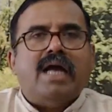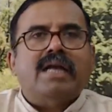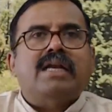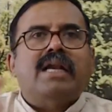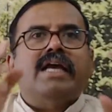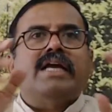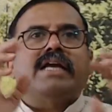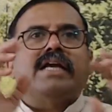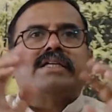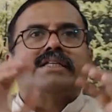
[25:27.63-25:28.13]

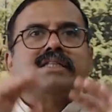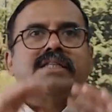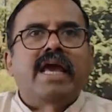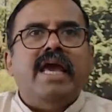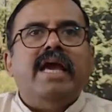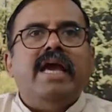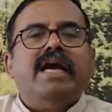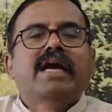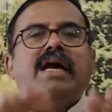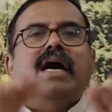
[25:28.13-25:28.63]
Like a
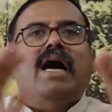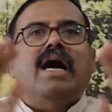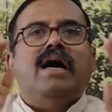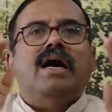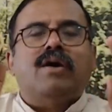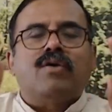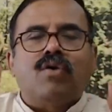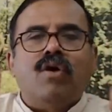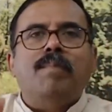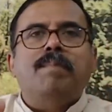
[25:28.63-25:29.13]
snake,
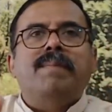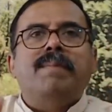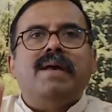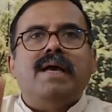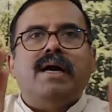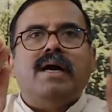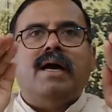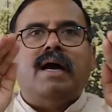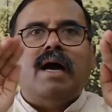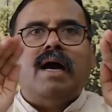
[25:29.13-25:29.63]

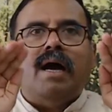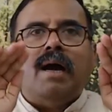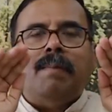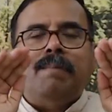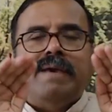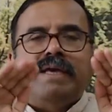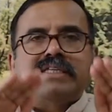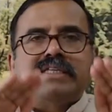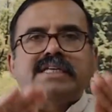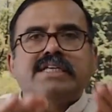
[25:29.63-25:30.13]
rope
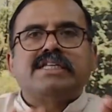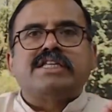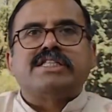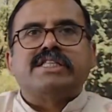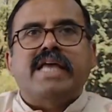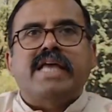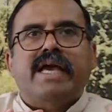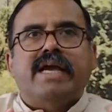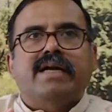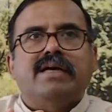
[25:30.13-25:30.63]
appears as a
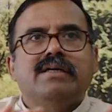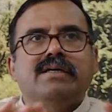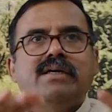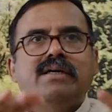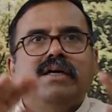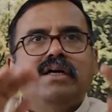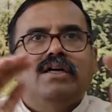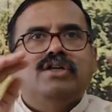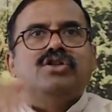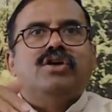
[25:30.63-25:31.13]
snake.
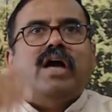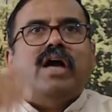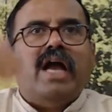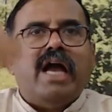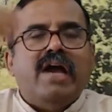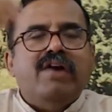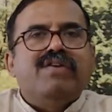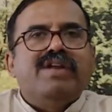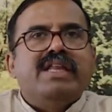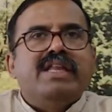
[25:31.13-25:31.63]
So
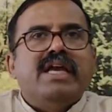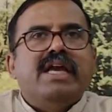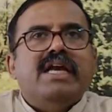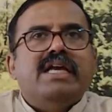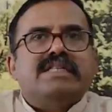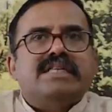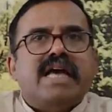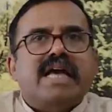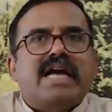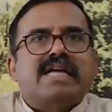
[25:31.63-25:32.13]
everything
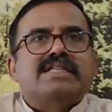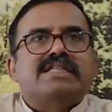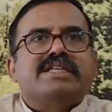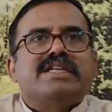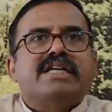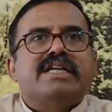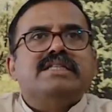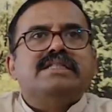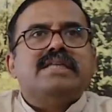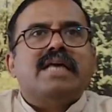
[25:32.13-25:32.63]
is
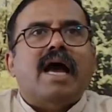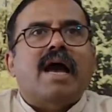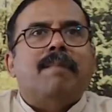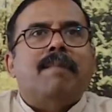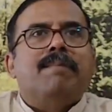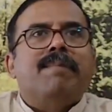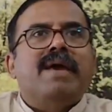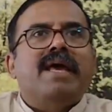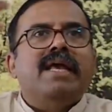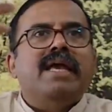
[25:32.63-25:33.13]
existence
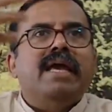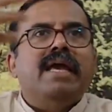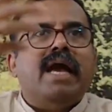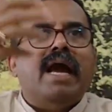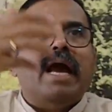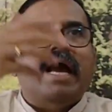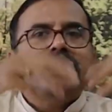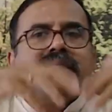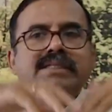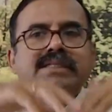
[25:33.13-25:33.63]
appearing
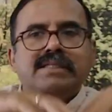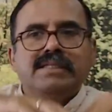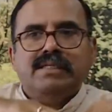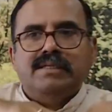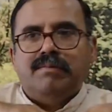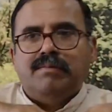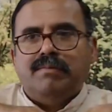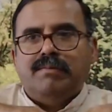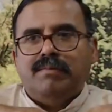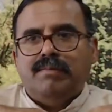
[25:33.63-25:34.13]
as
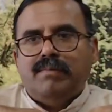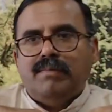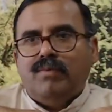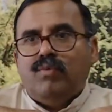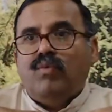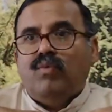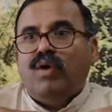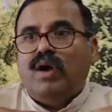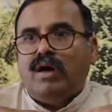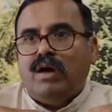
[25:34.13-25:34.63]

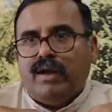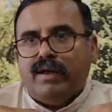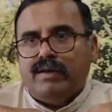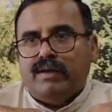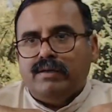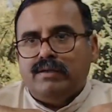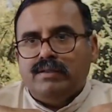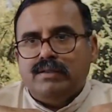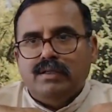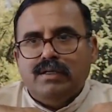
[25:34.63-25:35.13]
world.
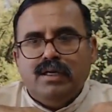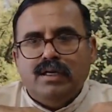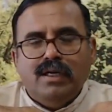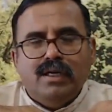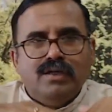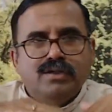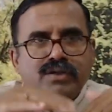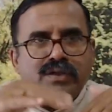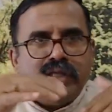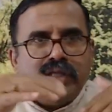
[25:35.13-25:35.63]

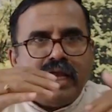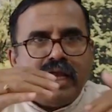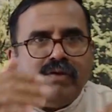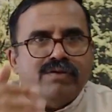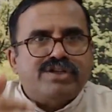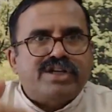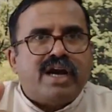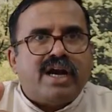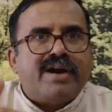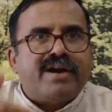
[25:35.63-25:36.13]
So then
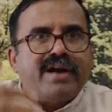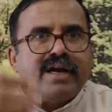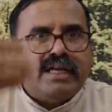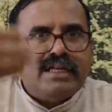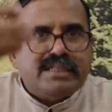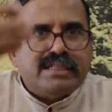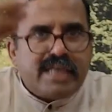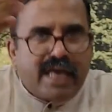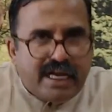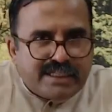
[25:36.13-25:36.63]
you start
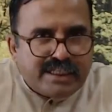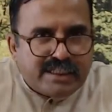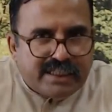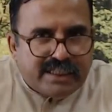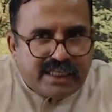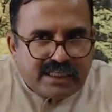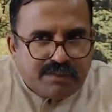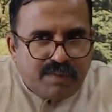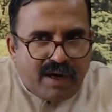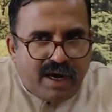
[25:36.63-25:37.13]
recognizing the
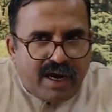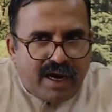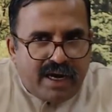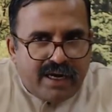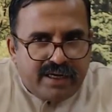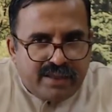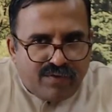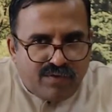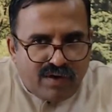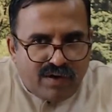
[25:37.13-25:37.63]
existence
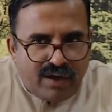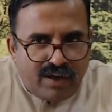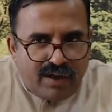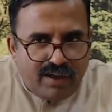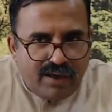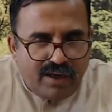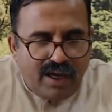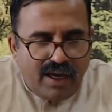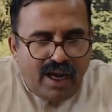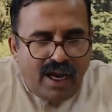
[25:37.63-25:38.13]
behind the
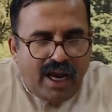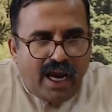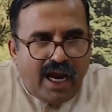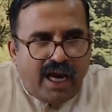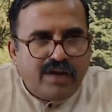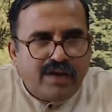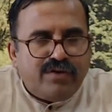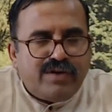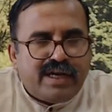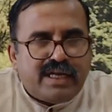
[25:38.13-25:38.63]
world,
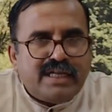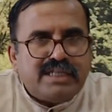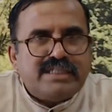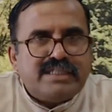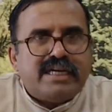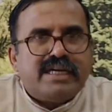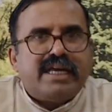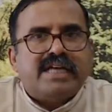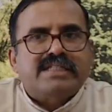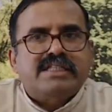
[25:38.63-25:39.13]
and you recognize
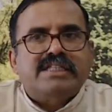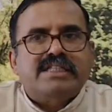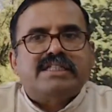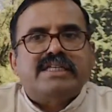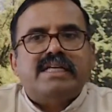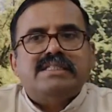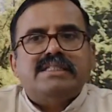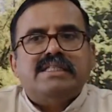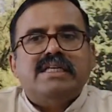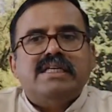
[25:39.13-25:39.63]
that
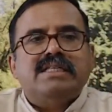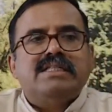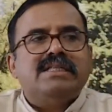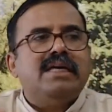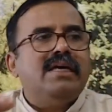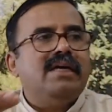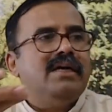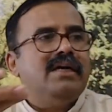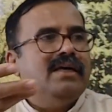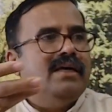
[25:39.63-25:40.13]
existence is
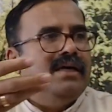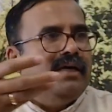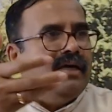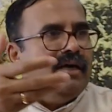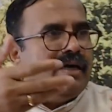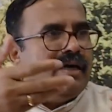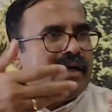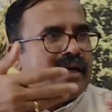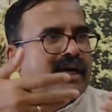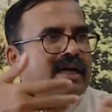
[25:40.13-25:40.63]

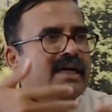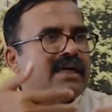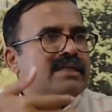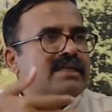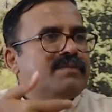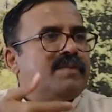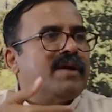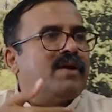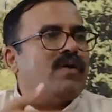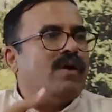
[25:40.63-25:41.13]

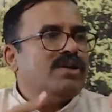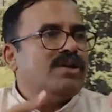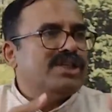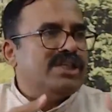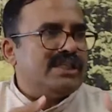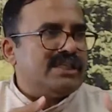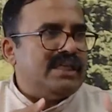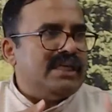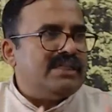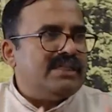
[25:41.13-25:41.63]
recognized by
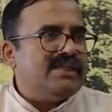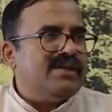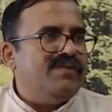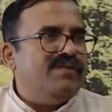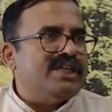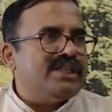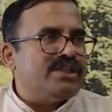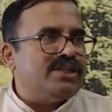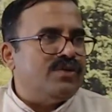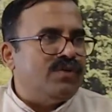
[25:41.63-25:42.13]
consciousness,
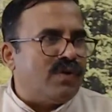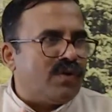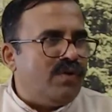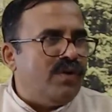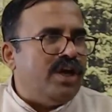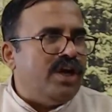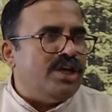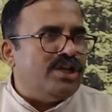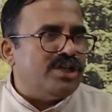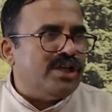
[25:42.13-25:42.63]
which is your
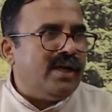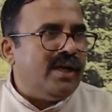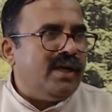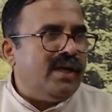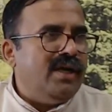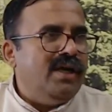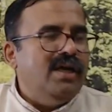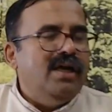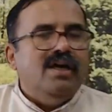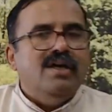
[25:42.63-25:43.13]
own nature.